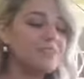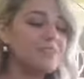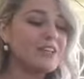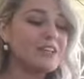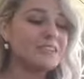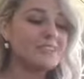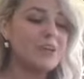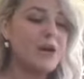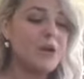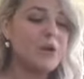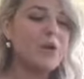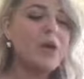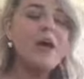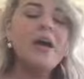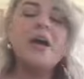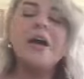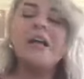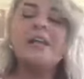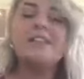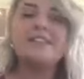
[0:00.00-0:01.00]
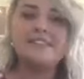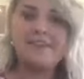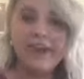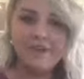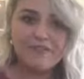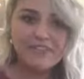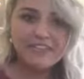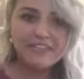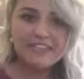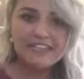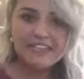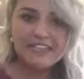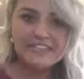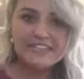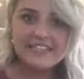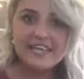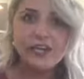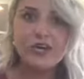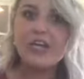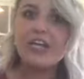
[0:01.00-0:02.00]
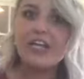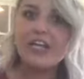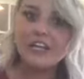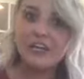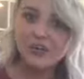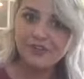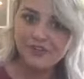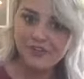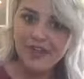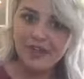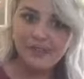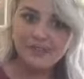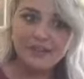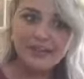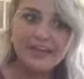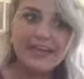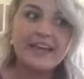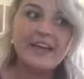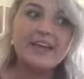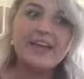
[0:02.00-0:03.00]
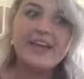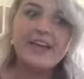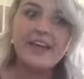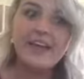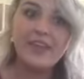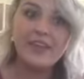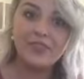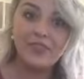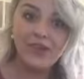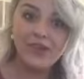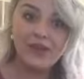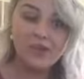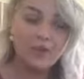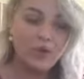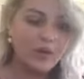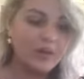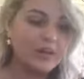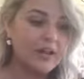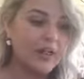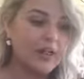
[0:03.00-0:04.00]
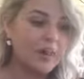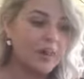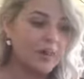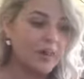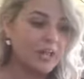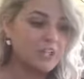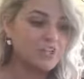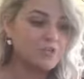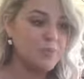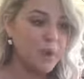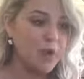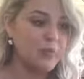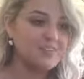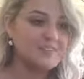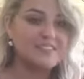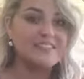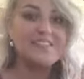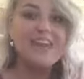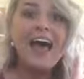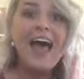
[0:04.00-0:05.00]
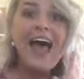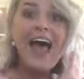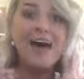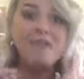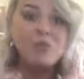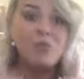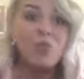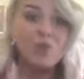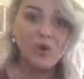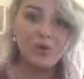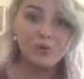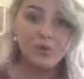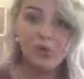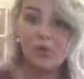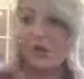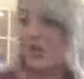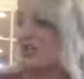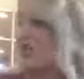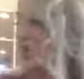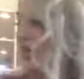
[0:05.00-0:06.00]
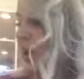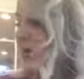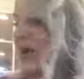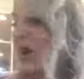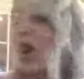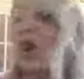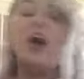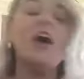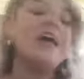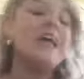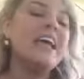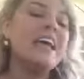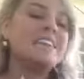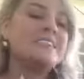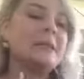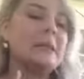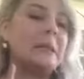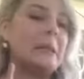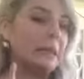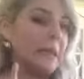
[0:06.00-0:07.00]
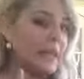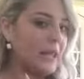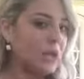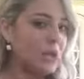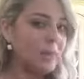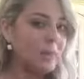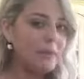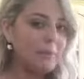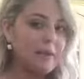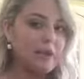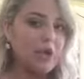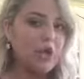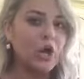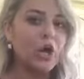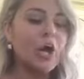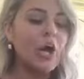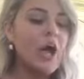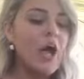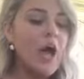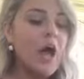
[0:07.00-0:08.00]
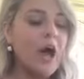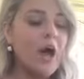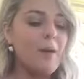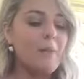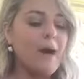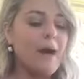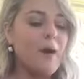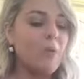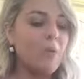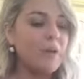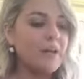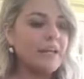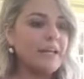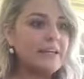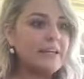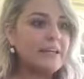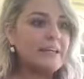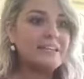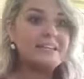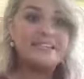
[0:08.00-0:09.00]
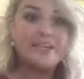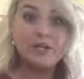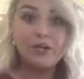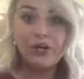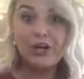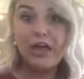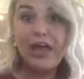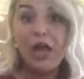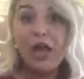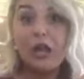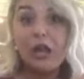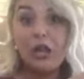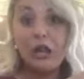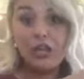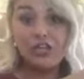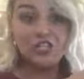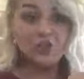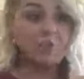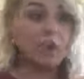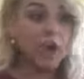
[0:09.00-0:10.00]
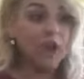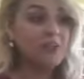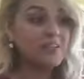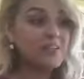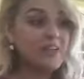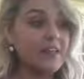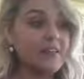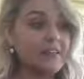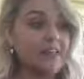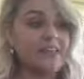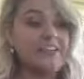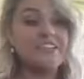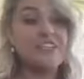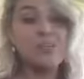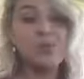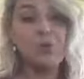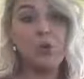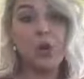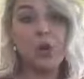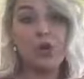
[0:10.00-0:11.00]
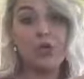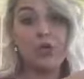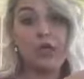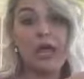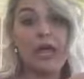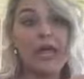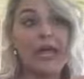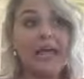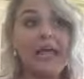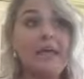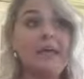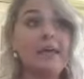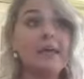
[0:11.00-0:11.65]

So definitely consider getting your family 31 lunch boxes. I have one more to show y'all. It's a little bit bigger. I wouldn't consider it a lunch box unless you are like